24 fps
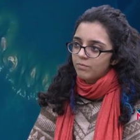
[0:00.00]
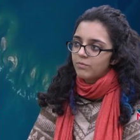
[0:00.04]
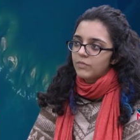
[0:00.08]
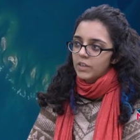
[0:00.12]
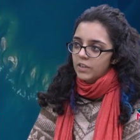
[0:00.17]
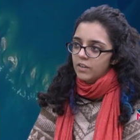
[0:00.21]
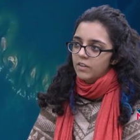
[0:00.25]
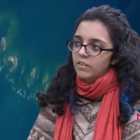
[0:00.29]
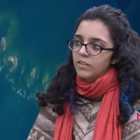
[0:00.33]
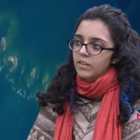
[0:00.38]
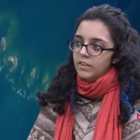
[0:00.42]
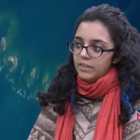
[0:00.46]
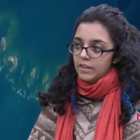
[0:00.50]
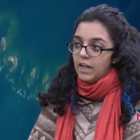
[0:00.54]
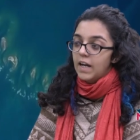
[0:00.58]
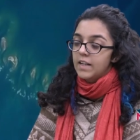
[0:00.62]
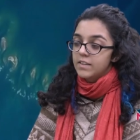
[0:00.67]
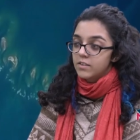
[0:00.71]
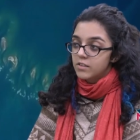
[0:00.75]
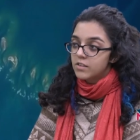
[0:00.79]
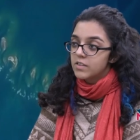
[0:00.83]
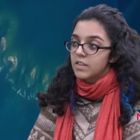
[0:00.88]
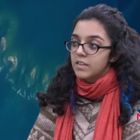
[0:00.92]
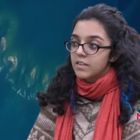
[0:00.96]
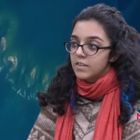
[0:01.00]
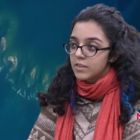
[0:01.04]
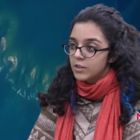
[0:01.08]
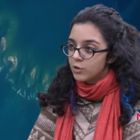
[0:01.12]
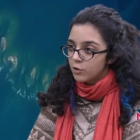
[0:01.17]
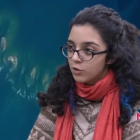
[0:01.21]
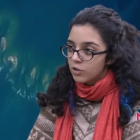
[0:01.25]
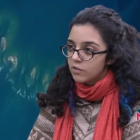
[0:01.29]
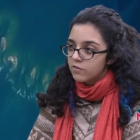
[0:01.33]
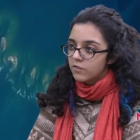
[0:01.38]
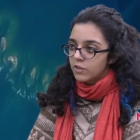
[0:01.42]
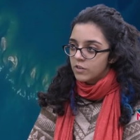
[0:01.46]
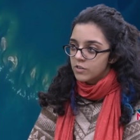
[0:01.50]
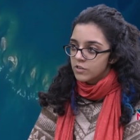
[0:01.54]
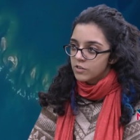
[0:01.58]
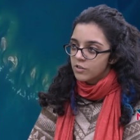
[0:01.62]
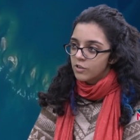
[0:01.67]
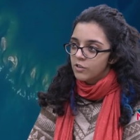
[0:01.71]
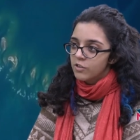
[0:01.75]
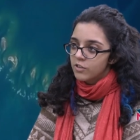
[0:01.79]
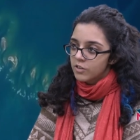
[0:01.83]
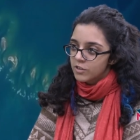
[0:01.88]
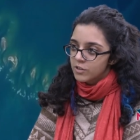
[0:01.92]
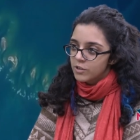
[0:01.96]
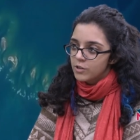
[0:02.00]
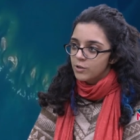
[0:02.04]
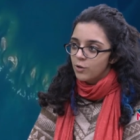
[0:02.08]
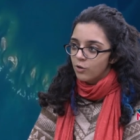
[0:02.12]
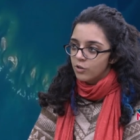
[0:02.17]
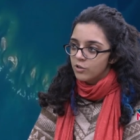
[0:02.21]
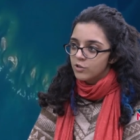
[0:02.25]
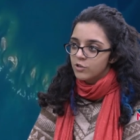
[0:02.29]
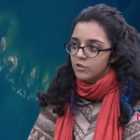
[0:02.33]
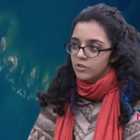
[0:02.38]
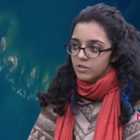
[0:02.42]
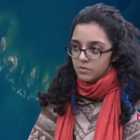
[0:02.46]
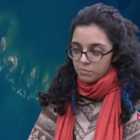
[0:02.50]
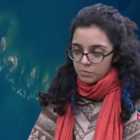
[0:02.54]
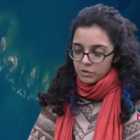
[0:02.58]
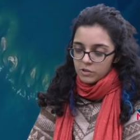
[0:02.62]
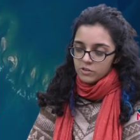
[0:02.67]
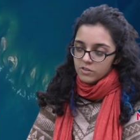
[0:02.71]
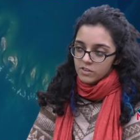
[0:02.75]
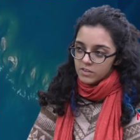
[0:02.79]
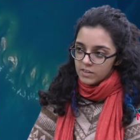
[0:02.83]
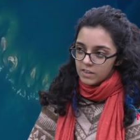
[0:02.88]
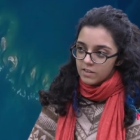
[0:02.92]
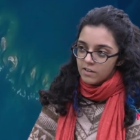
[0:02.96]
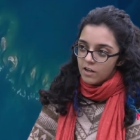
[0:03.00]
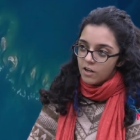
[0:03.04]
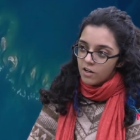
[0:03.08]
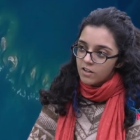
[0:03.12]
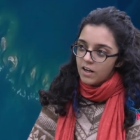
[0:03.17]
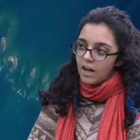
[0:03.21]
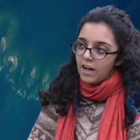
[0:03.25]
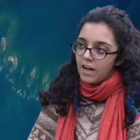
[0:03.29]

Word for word: Yeah, and as you said, they should have consulted geologists because there are